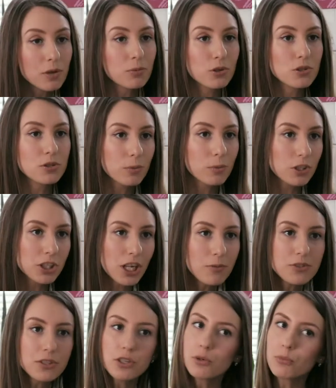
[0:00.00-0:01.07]
You know, many
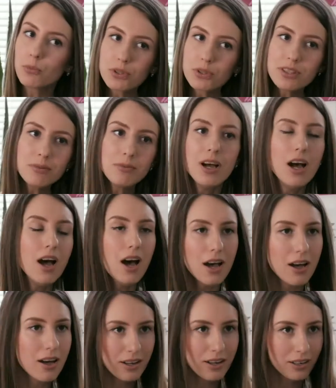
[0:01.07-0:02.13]
IT leaders have
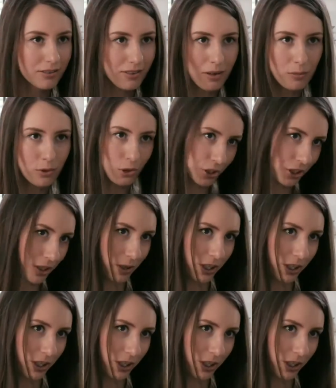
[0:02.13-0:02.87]
heard excuses